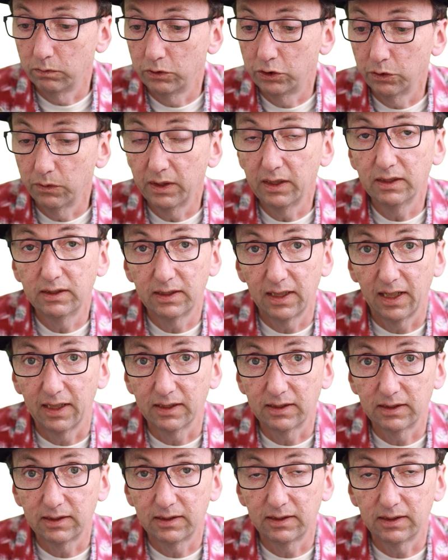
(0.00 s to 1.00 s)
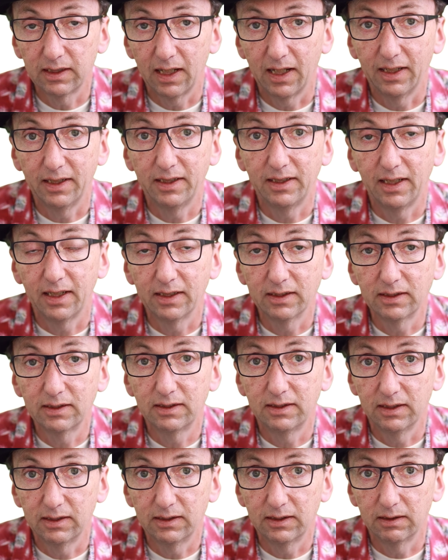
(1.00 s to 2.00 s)
doing tests
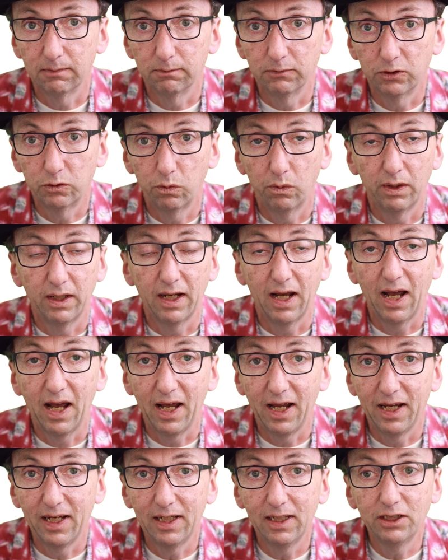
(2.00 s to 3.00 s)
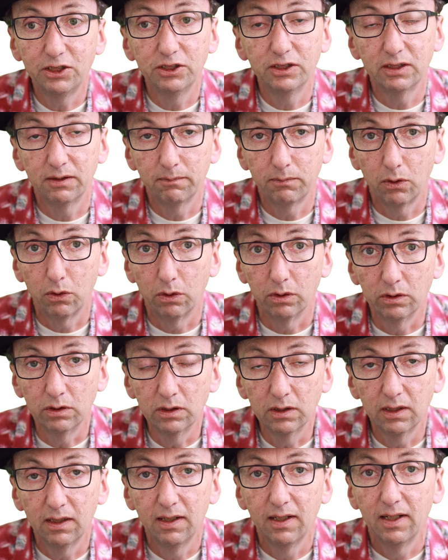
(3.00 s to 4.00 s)
against systems where age is
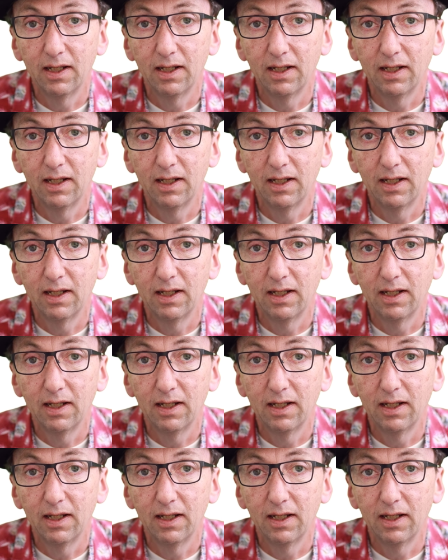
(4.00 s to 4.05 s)
important,